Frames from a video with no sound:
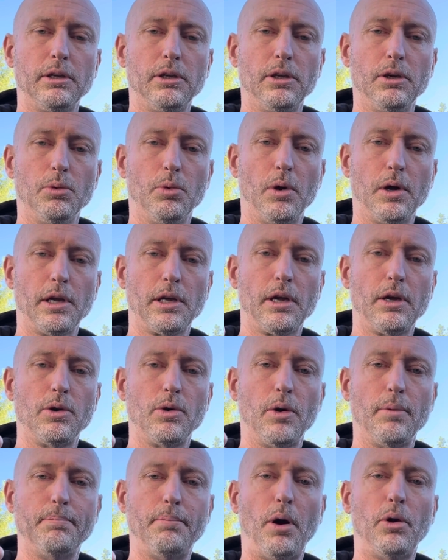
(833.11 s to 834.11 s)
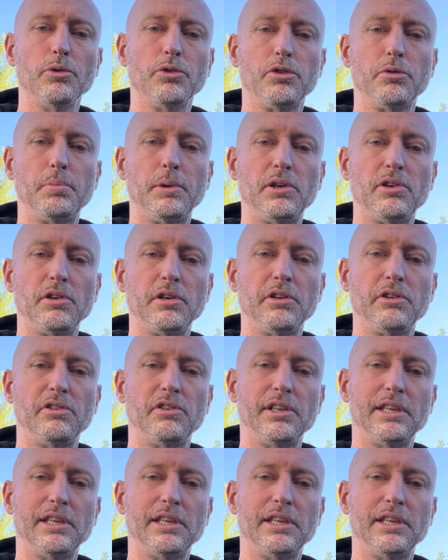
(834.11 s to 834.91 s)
You'll want to go to a bolt specialist.